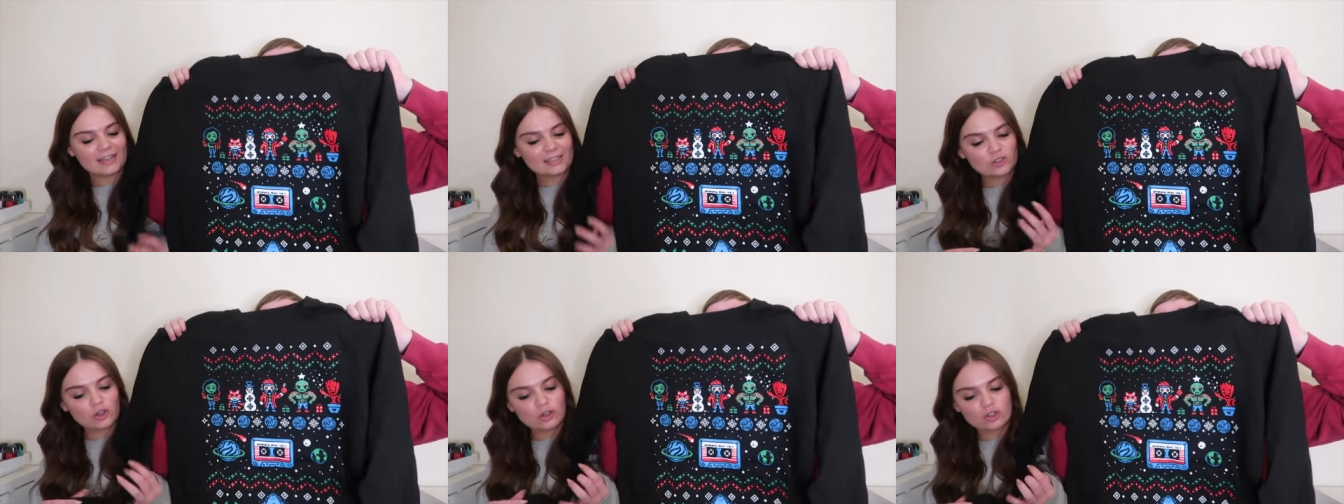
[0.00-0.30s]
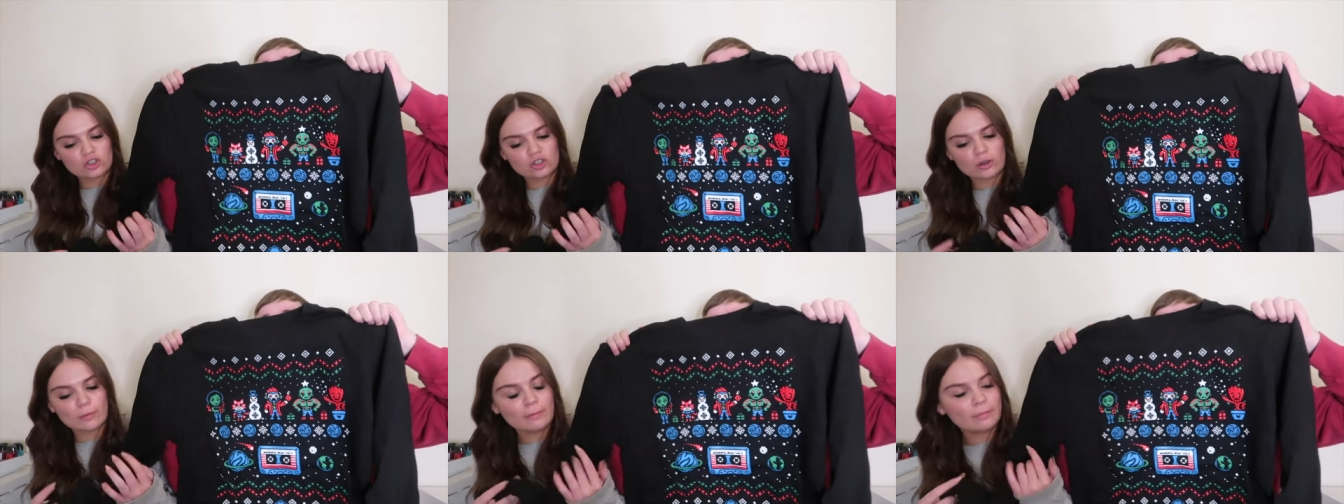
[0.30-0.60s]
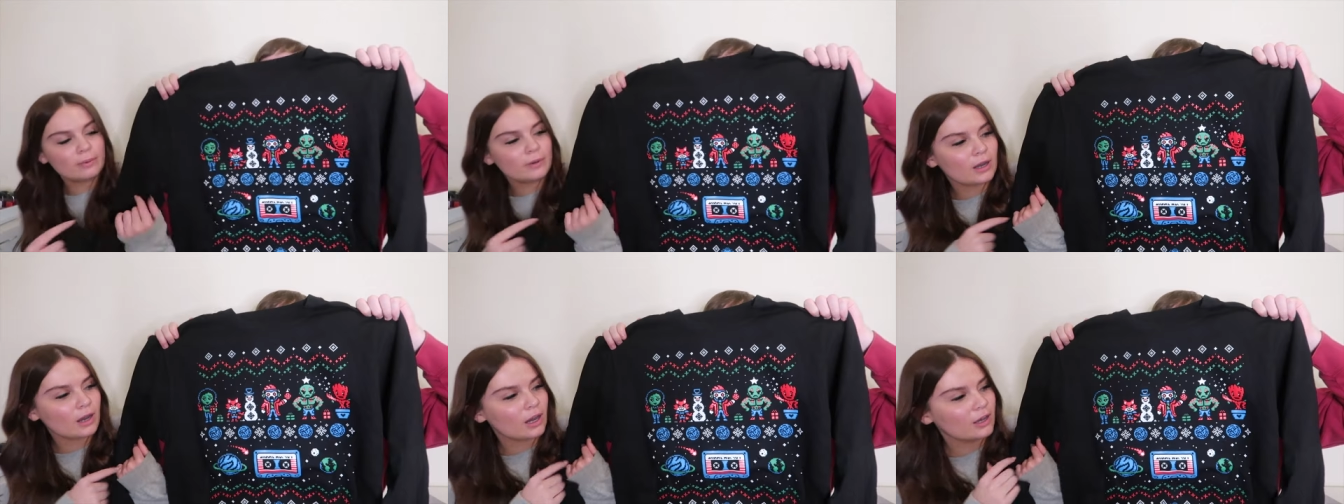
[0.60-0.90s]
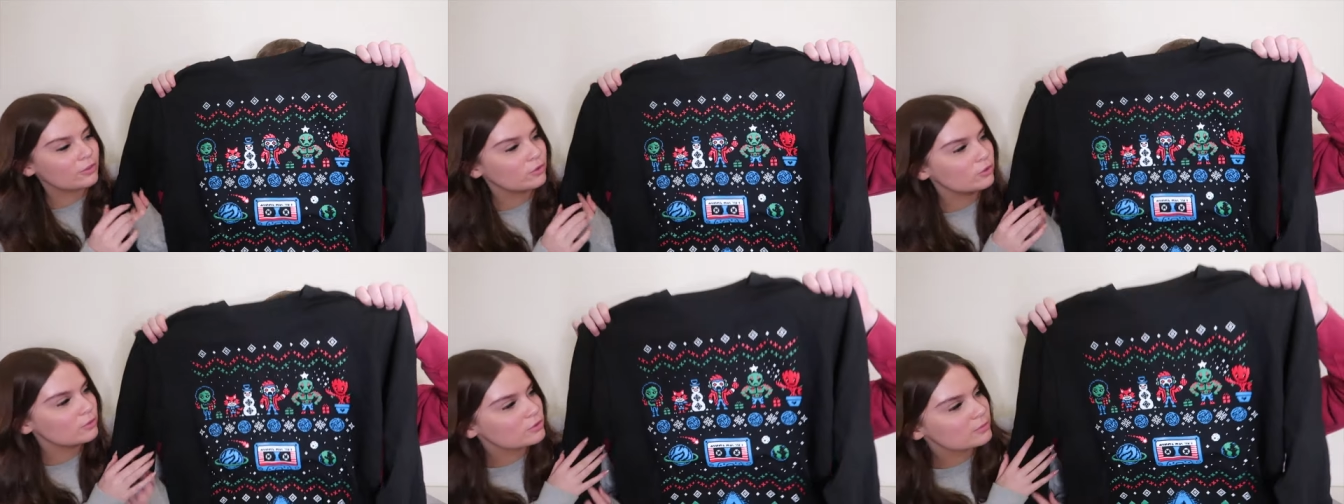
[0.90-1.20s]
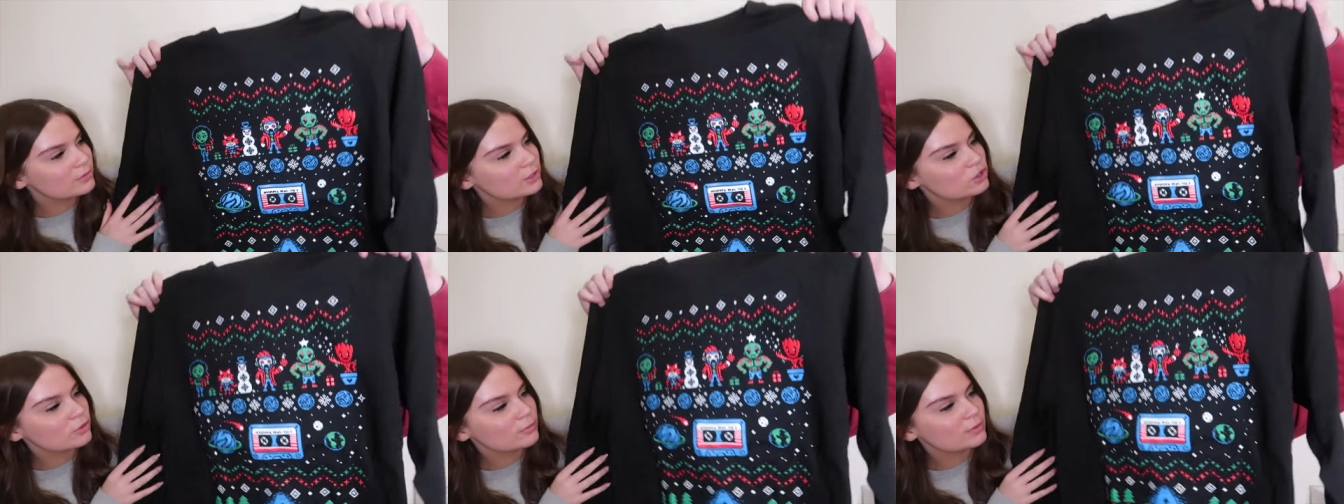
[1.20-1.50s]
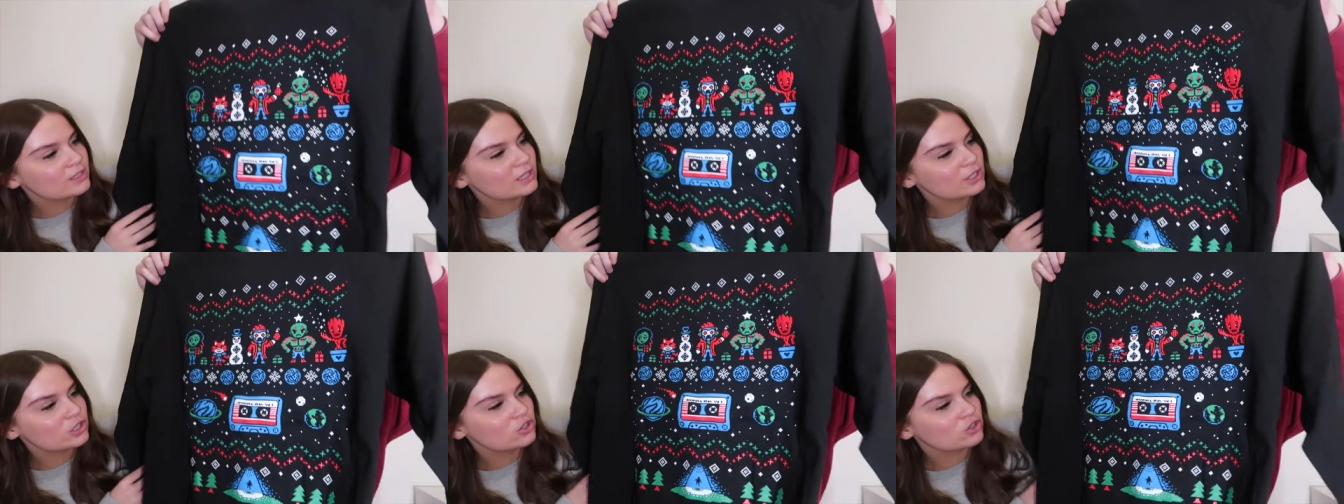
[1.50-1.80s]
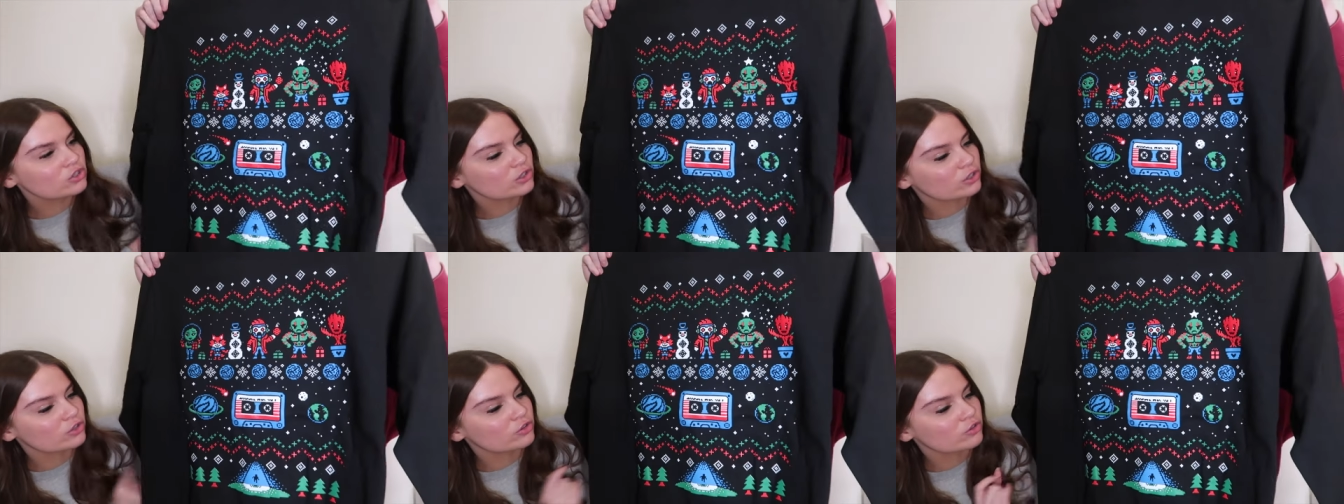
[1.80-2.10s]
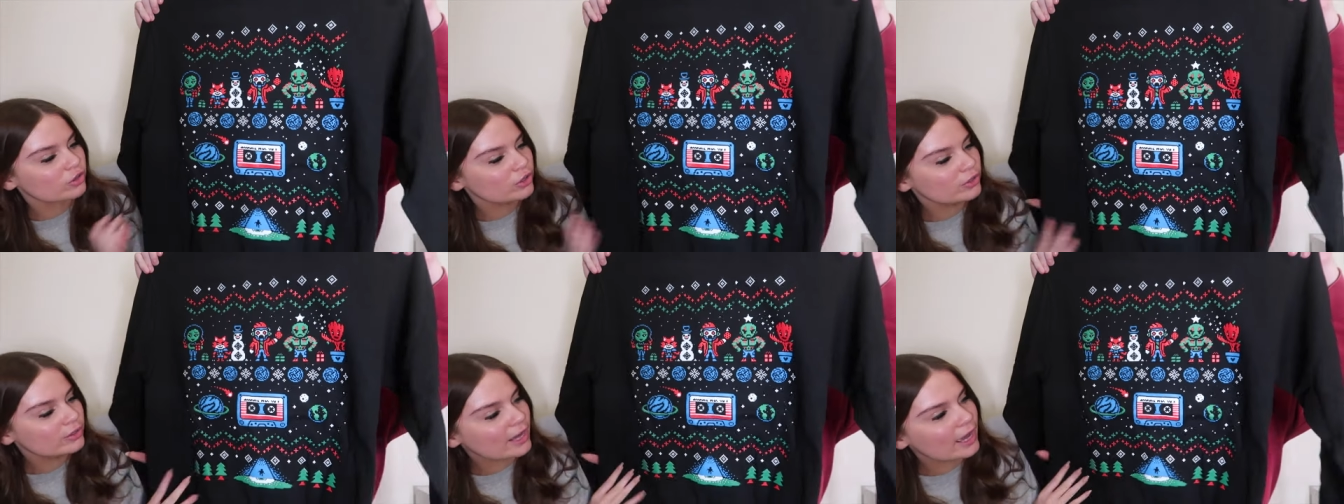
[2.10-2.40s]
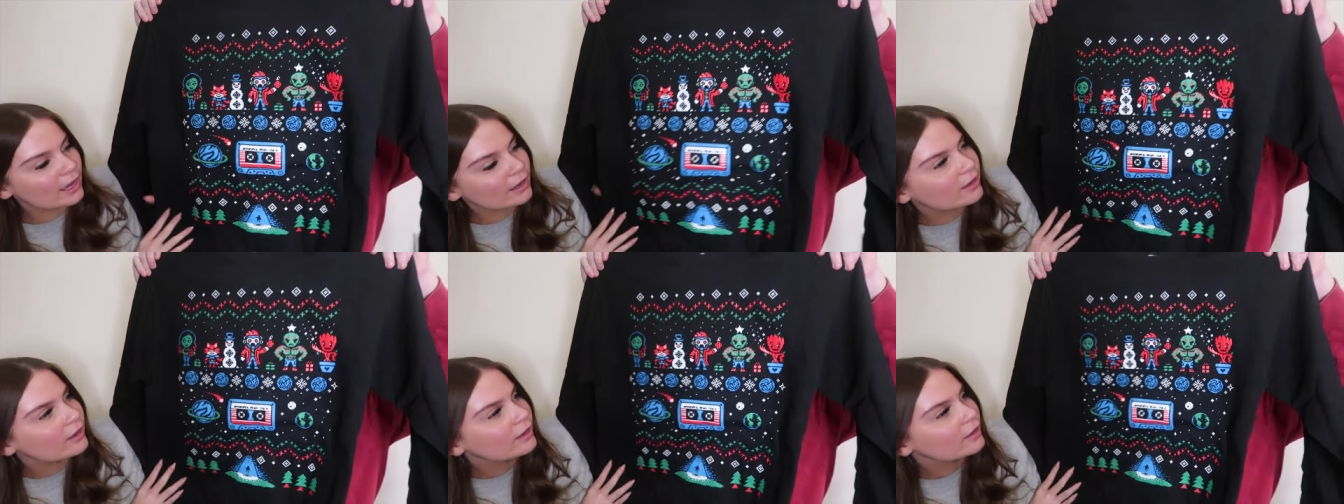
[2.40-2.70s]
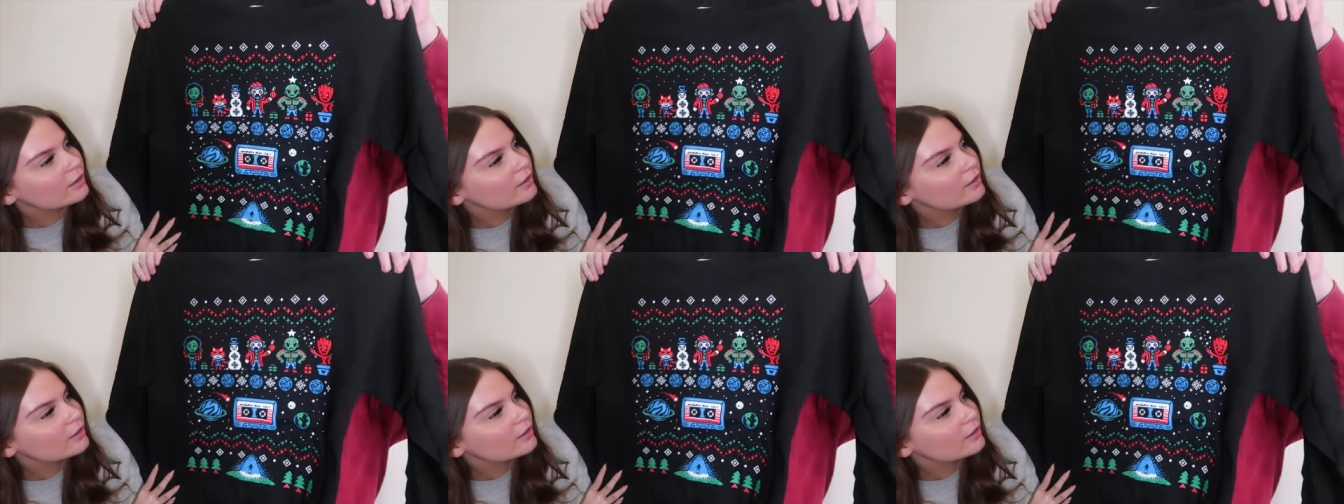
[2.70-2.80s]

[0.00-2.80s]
And it's not a jumper. I thought it was gonna be a jumper. It's actually just like a crew neck.